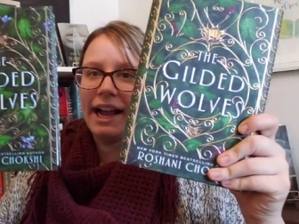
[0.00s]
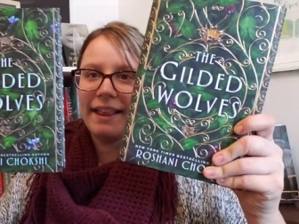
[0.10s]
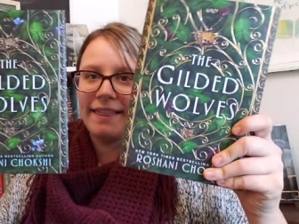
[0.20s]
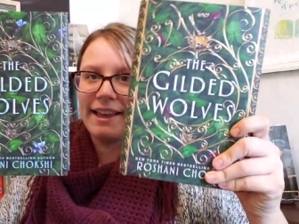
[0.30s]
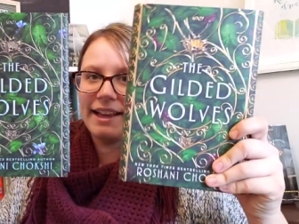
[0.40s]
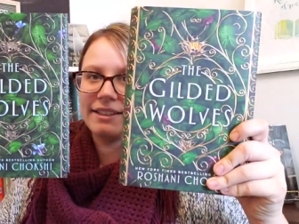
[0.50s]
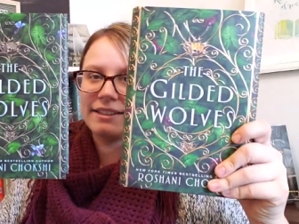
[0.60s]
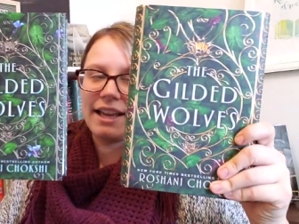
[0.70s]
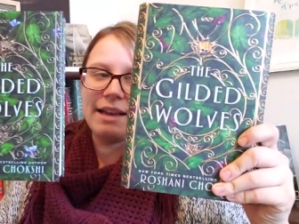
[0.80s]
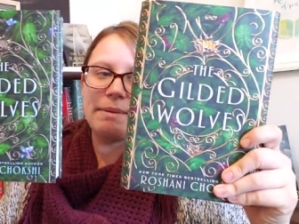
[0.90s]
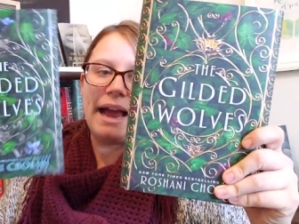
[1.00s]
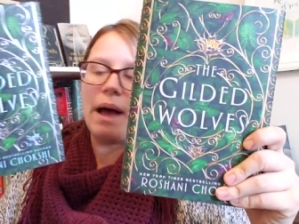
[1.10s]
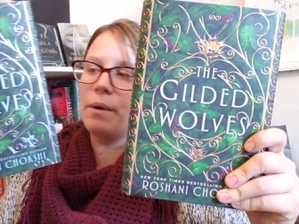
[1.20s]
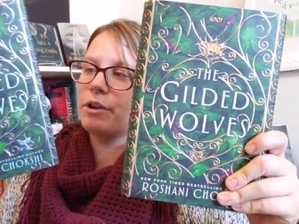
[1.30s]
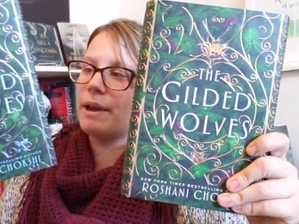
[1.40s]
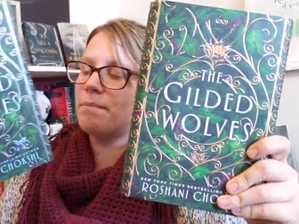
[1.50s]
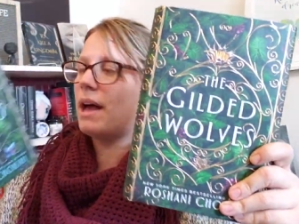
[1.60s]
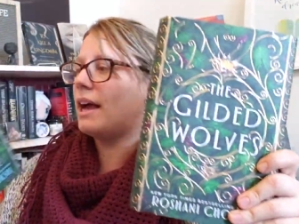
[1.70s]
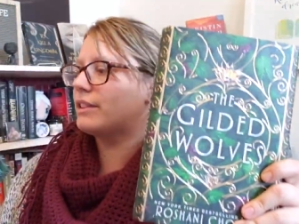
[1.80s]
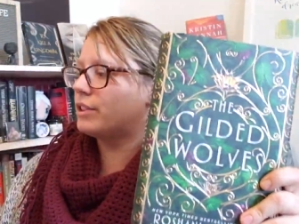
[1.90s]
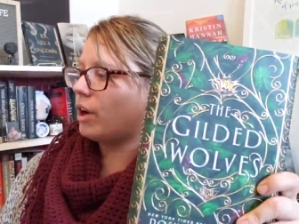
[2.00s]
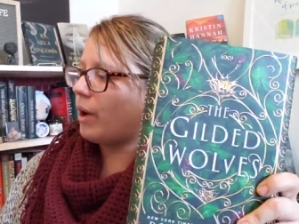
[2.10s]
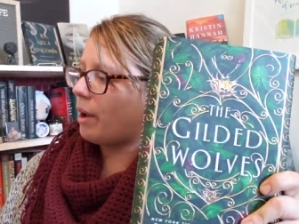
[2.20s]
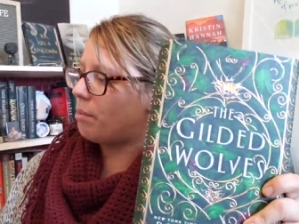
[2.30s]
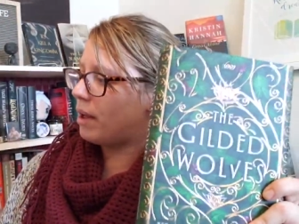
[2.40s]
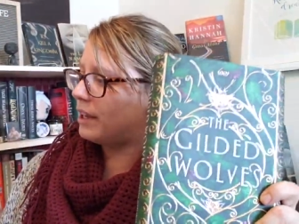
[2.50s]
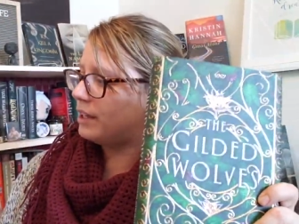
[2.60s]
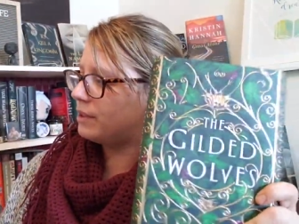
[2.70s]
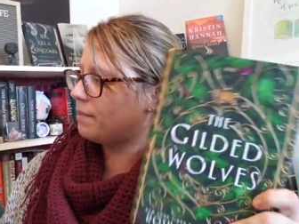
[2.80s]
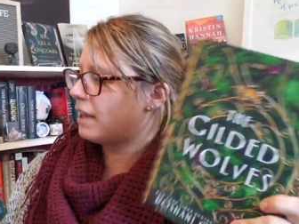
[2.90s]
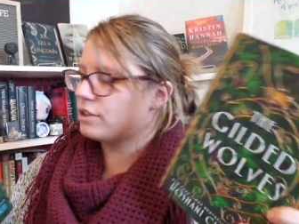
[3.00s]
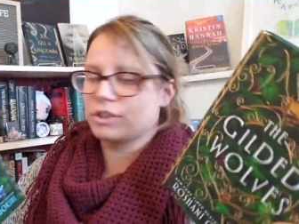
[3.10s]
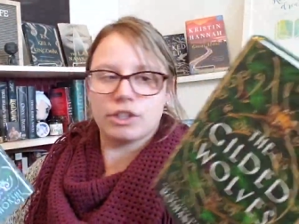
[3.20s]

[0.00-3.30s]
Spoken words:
I got this in my Owl Crate box, so I'll probably, not